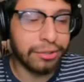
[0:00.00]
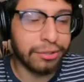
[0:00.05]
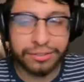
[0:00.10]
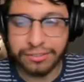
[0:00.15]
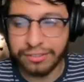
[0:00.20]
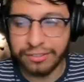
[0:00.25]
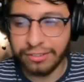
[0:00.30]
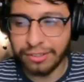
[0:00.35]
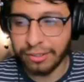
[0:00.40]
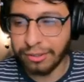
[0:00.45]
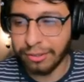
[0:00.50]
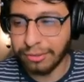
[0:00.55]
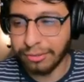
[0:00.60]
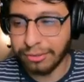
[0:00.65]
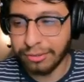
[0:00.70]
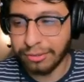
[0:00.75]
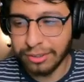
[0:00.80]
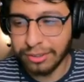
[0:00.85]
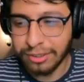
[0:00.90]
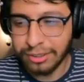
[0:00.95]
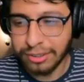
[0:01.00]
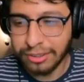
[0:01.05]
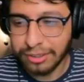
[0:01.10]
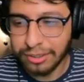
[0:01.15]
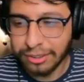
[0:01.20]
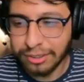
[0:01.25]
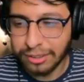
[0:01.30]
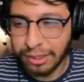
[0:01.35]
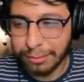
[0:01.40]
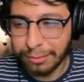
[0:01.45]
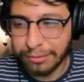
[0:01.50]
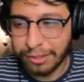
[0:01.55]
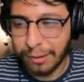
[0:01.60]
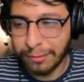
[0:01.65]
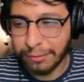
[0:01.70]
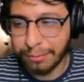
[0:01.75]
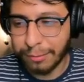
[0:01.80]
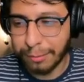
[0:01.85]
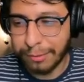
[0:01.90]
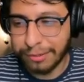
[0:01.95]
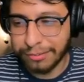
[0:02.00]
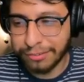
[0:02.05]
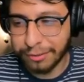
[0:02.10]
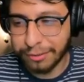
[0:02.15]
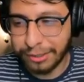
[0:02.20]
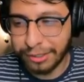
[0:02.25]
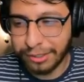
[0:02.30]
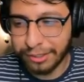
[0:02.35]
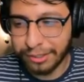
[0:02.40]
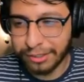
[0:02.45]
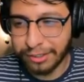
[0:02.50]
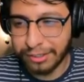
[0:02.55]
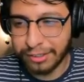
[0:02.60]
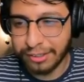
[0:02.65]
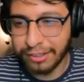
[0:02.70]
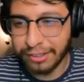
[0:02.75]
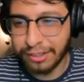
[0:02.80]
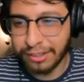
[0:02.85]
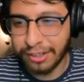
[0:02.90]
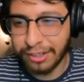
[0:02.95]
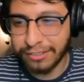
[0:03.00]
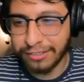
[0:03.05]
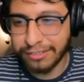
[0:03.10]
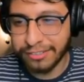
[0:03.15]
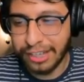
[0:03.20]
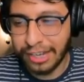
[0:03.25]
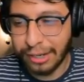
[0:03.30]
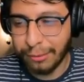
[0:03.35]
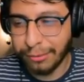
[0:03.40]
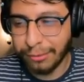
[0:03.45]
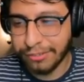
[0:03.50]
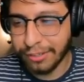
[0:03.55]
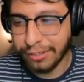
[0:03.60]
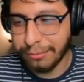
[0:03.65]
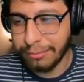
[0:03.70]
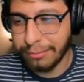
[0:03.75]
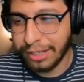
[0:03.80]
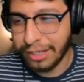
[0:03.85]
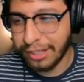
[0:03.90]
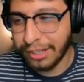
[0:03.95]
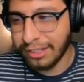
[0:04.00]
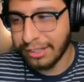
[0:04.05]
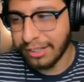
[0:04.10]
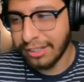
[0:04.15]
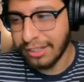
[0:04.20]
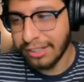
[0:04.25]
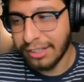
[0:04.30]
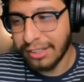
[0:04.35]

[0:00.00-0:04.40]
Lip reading: well. So up top is my message up here. I just say, hey, what's up, man?